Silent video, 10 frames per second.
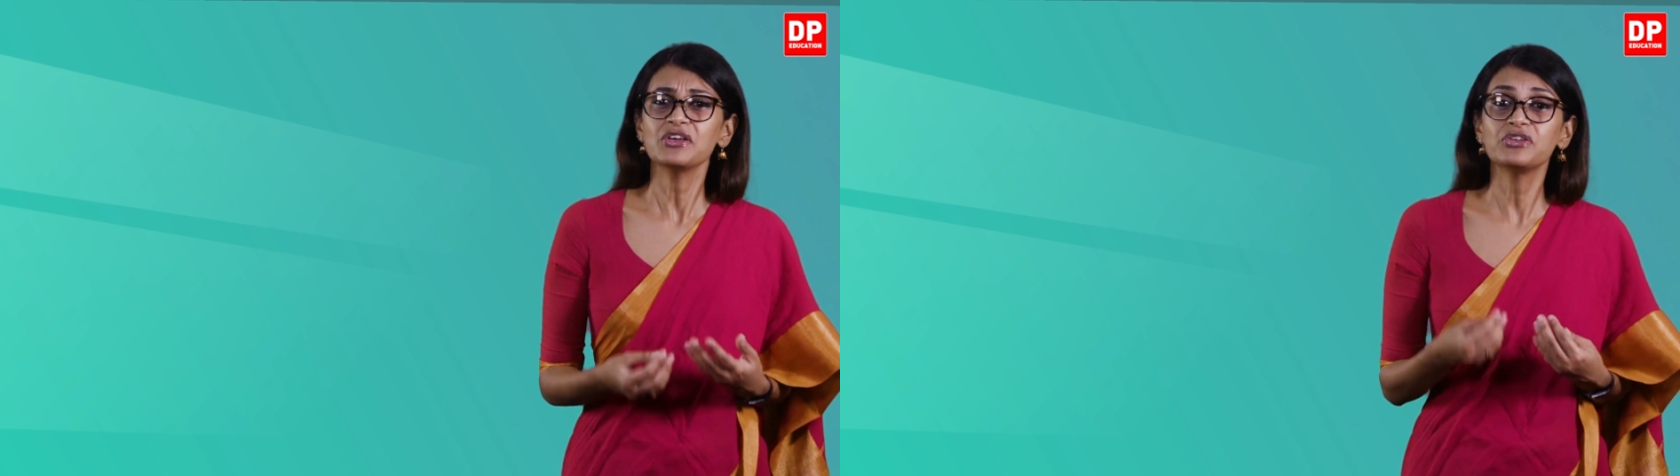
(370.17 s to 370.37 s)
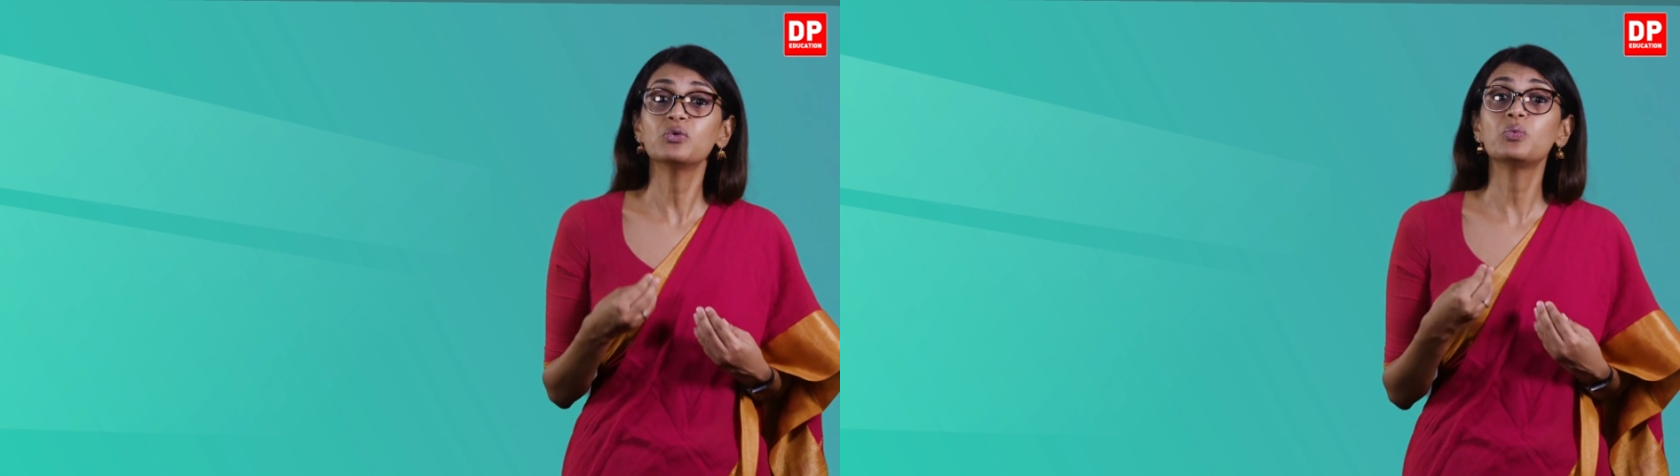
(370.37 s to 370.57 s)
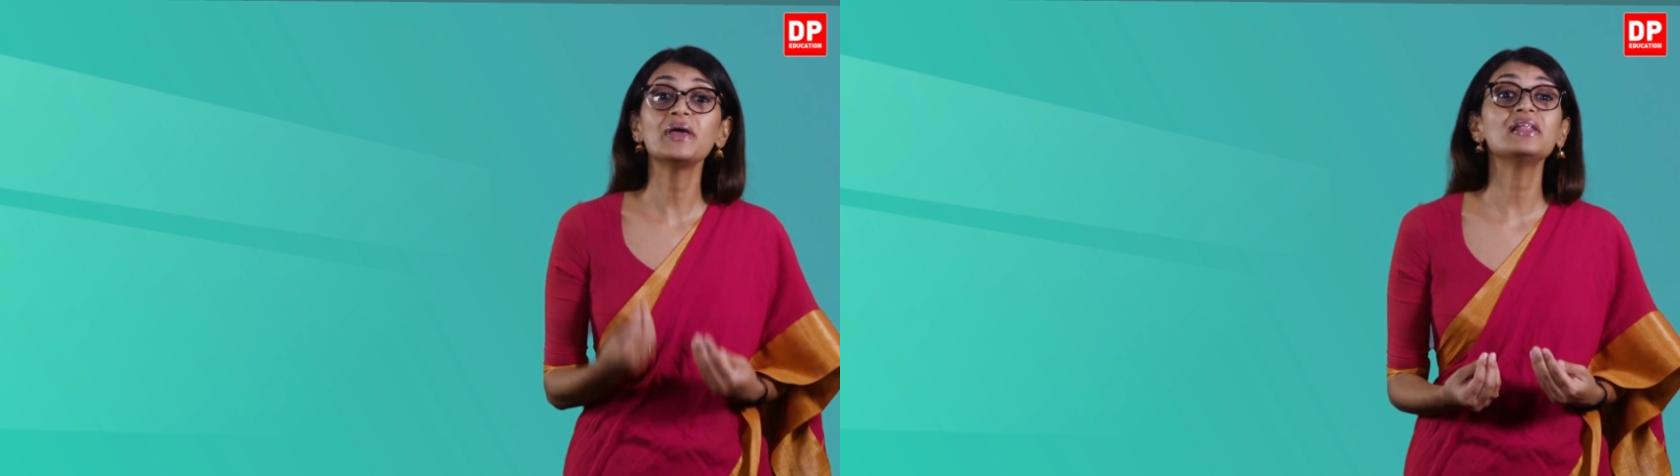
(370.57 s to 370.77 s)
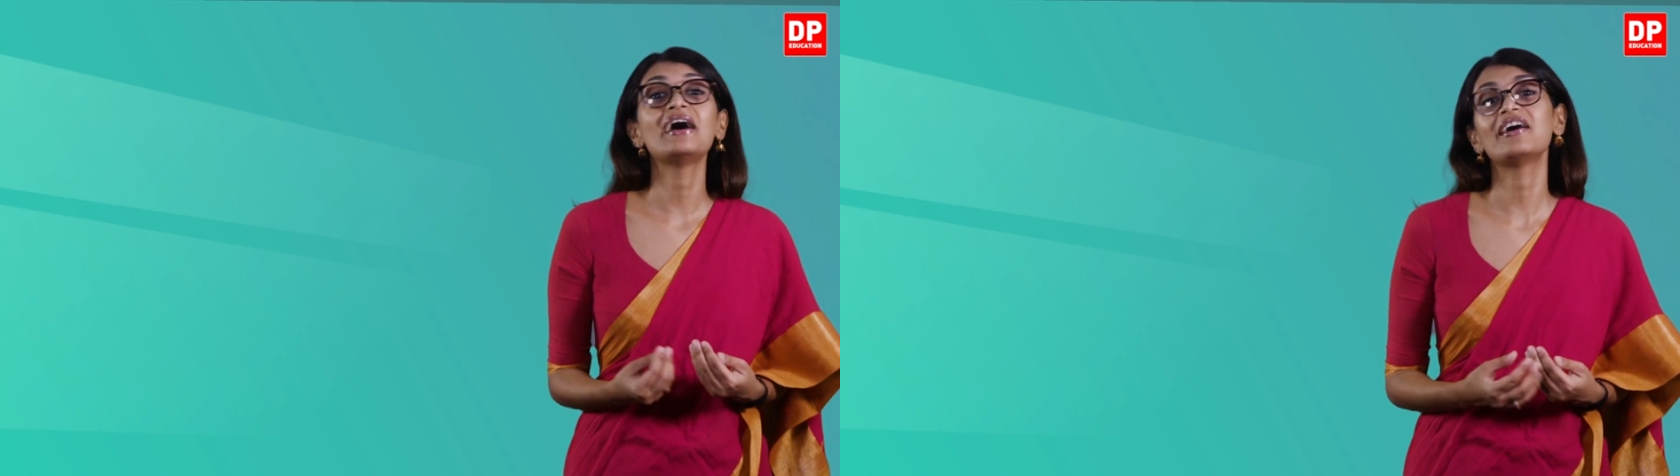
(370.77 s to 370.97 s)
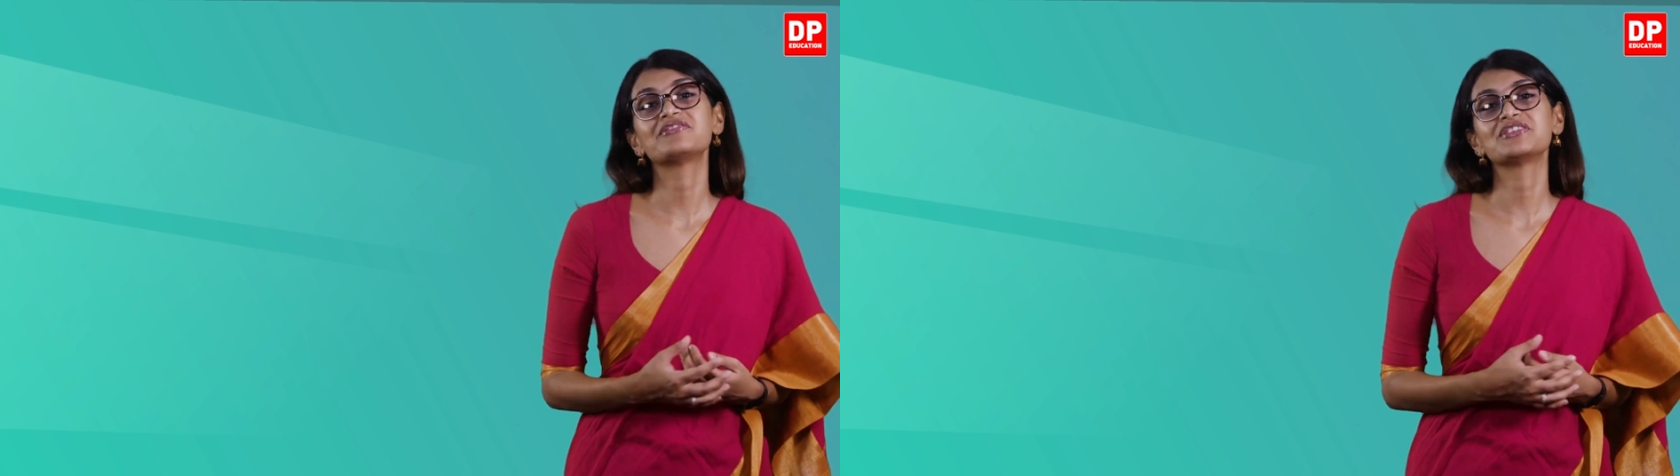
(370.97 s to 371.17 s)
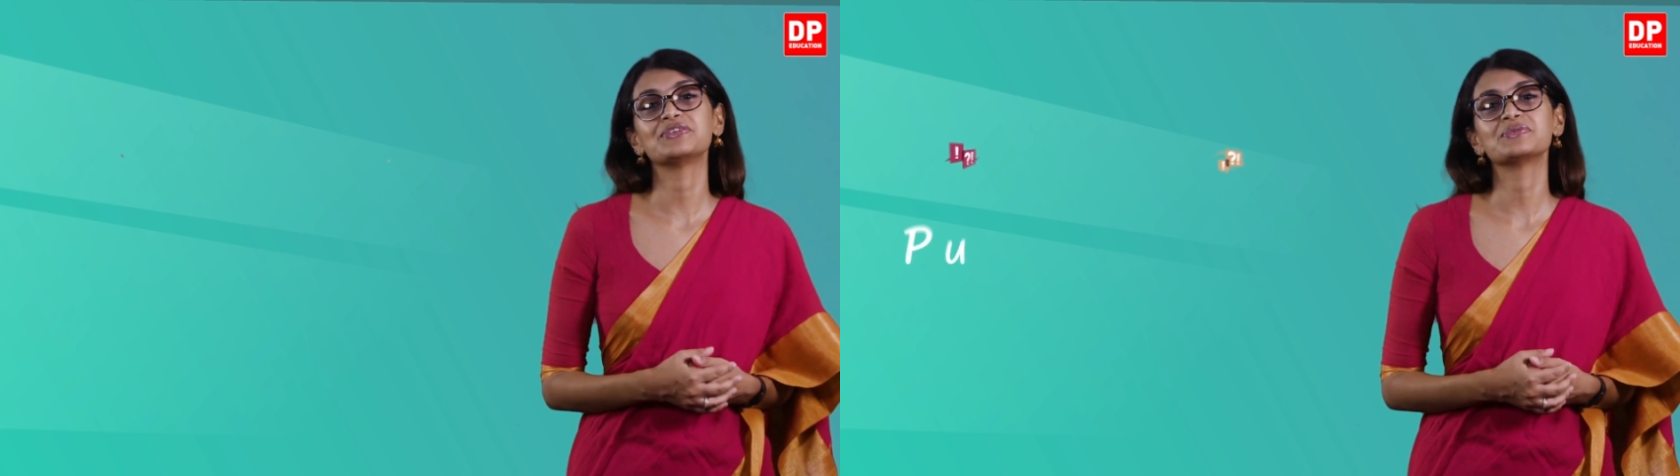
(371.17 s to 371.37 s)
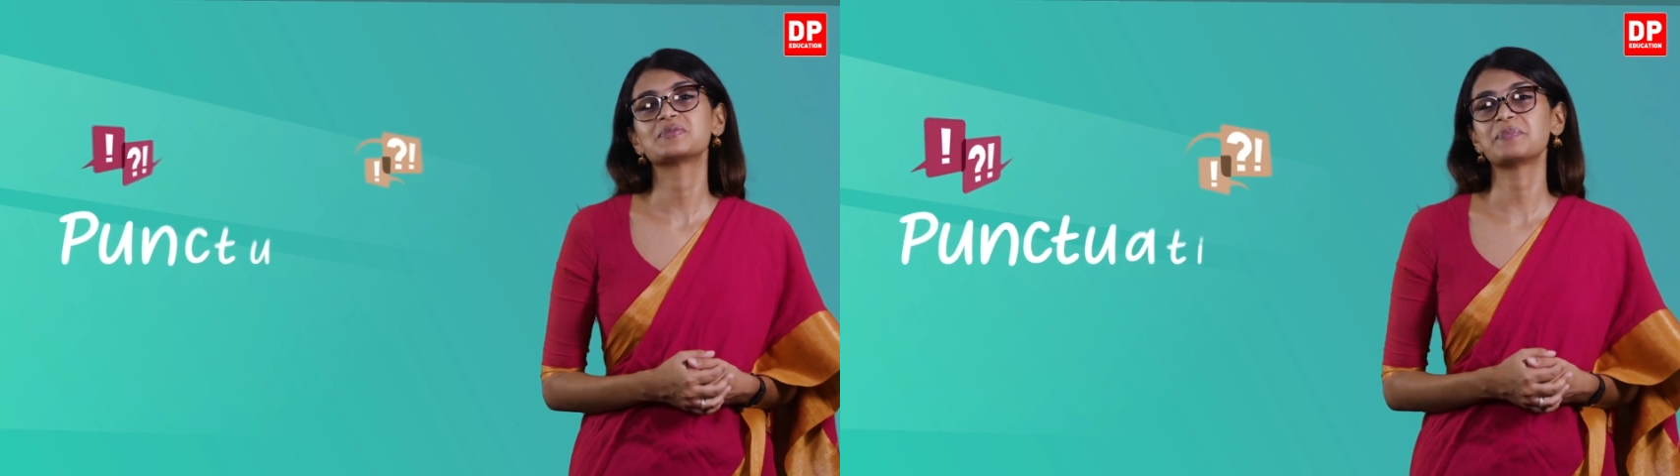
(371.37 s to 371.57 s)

you will have to use